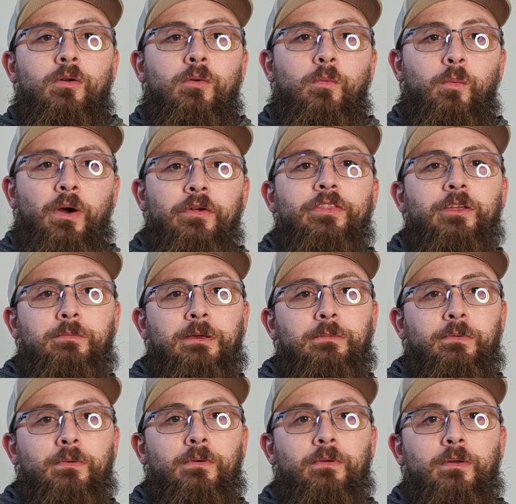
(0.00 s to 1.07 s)
Wealthy
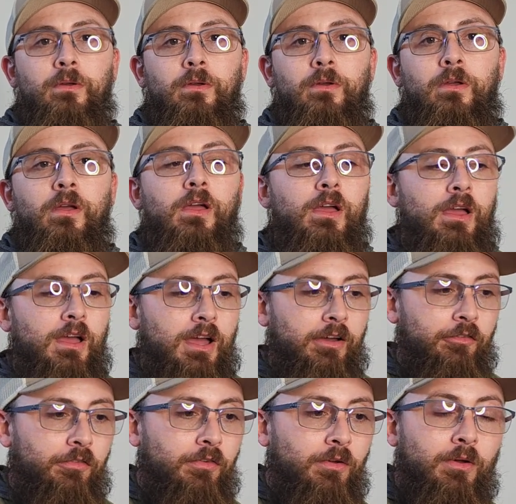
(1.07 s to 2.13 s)
people
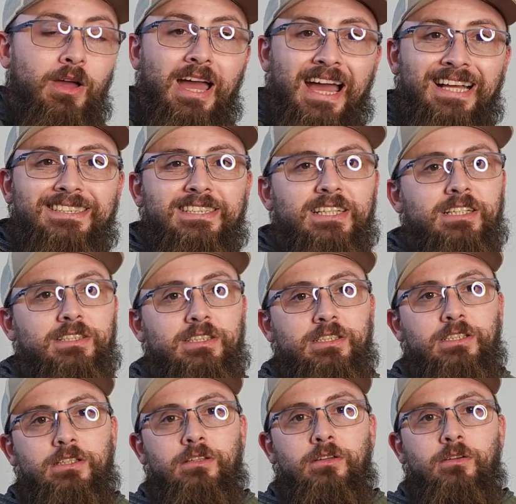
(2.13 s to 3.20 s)
have
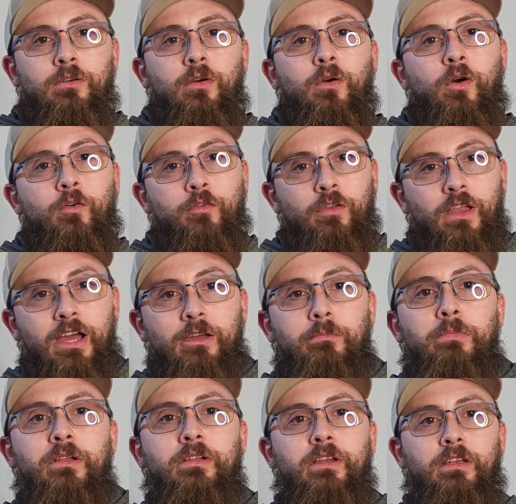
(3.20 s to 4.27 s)
assets over
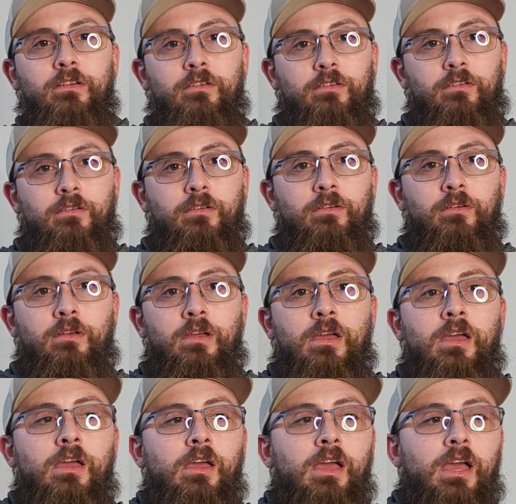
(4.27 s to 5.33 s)
liabilities.
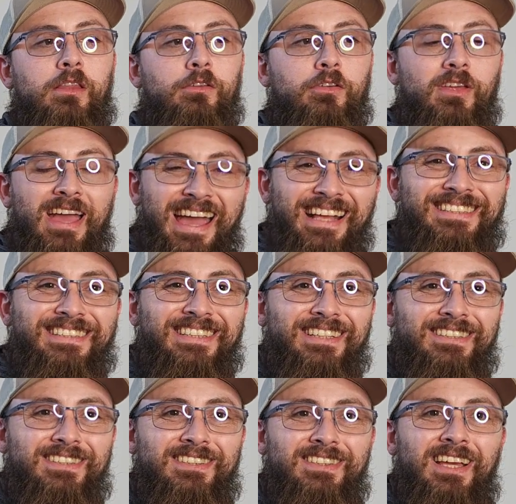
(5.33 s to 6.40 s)
And those
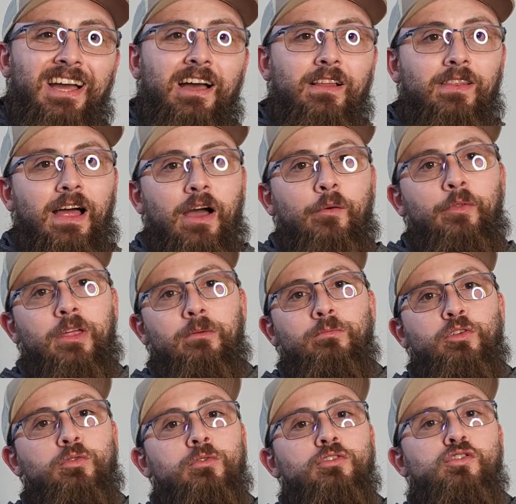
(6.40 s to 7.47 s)
assets allow them
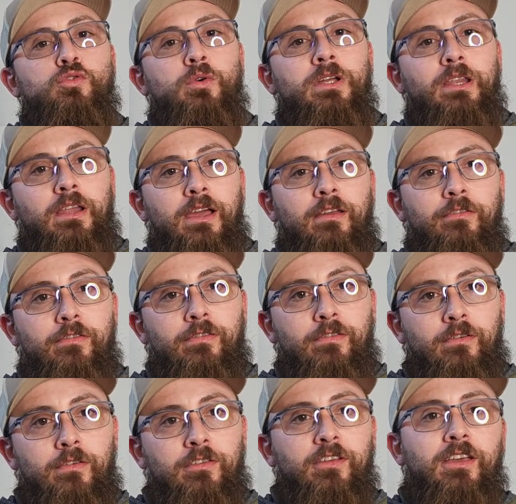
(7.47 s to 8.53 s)
to enjoy life,
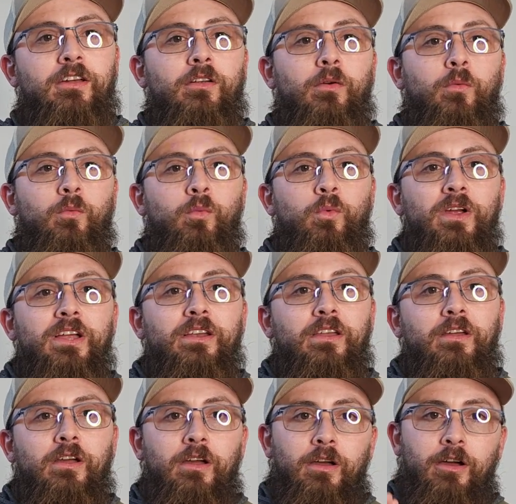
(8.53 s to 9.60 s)
to get rid
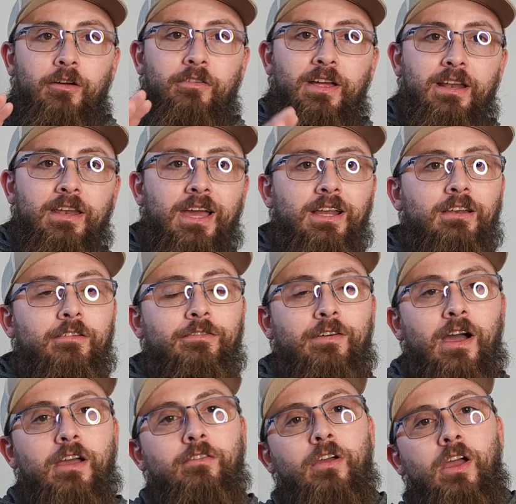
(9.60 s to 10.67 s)
of that 9 to
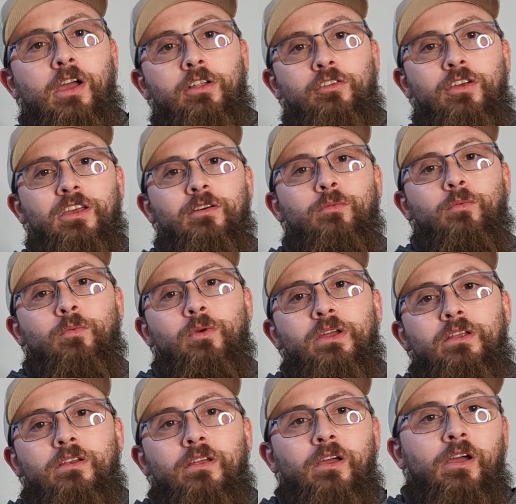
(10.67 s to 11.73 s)
5, to get
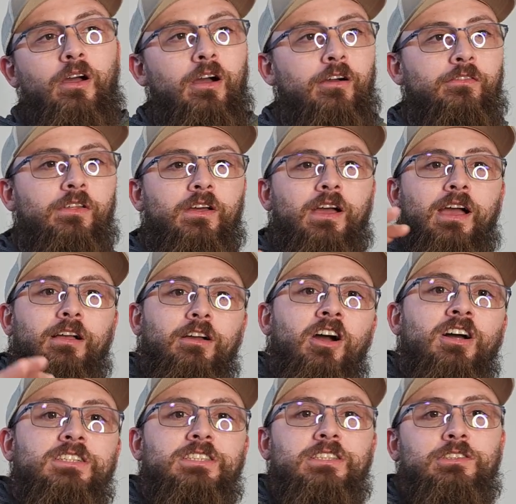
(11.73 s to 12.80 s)
rid of the
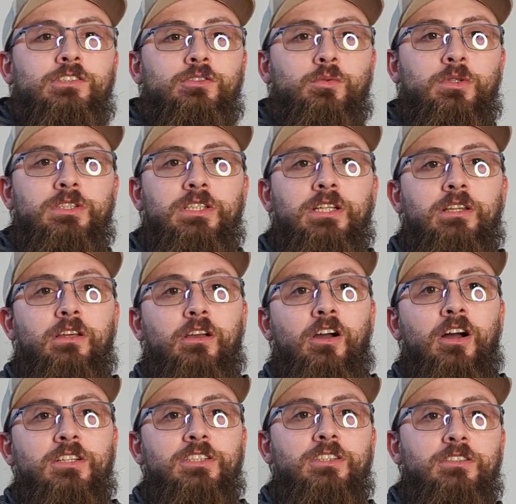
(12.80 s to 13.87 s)
constant sourcing, the
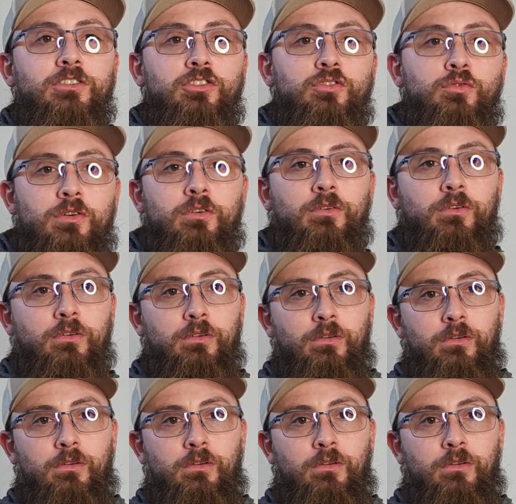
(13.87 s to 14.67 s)
constant struggle,